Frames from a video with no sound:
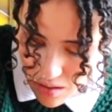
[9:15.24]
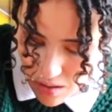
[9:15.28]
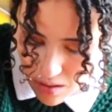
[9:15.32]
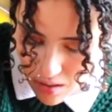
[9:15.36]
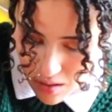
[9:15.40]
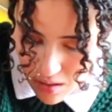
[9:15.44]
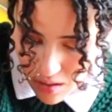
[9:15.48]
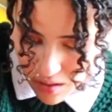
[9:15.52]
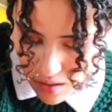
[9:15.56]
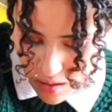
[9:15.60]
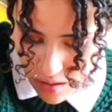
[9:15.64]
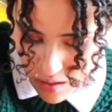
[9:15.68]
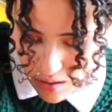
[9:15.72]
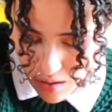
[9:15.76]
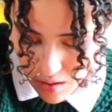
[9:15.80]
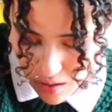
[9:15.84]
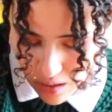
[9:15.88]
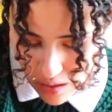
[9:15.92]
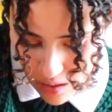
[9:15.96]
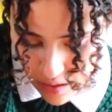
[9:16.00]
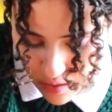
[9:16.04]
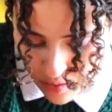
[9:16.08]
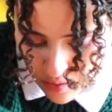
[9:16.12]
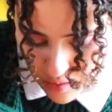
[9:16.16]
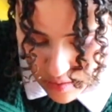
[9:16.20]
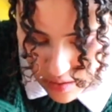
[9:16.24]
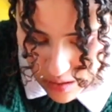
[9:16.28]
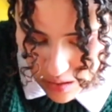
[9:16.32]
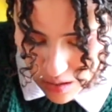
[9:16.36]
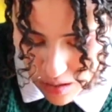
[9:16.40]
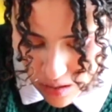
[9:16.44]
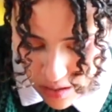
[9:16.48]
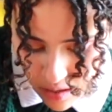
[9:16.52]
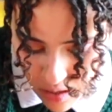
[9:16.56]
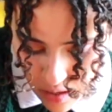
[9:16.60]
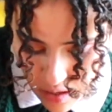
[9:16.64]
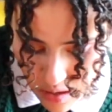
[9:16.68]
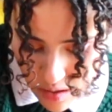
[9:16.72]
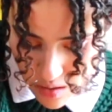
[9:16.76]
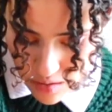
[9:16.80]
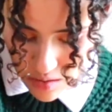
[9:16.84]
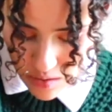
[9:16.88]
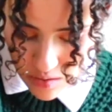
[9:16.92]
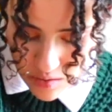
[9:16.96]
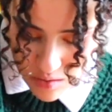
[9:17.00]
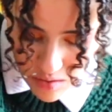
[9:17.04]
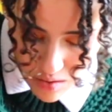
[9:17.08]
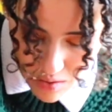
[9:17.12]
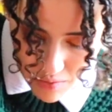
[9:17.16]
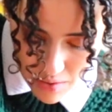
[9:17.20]
Okay, let's take all
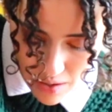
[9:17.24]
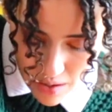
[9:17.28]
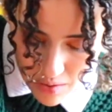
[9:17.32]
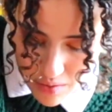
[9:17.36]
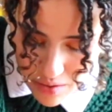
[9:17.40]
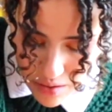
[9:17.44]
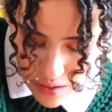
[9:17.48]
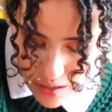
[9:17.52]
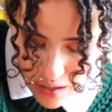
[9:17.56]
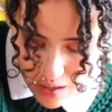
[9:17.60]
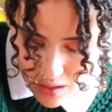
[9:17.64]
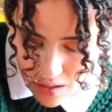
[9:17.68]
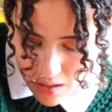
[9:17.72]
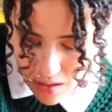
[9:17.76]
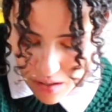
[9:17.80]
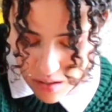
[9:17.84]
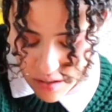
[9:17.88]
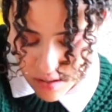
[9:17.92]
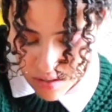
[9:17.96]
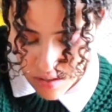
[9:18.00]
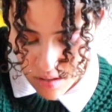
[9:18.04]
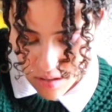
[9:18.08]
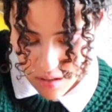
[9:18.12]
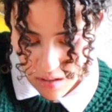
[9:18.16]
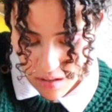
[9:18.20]
this stuff out again.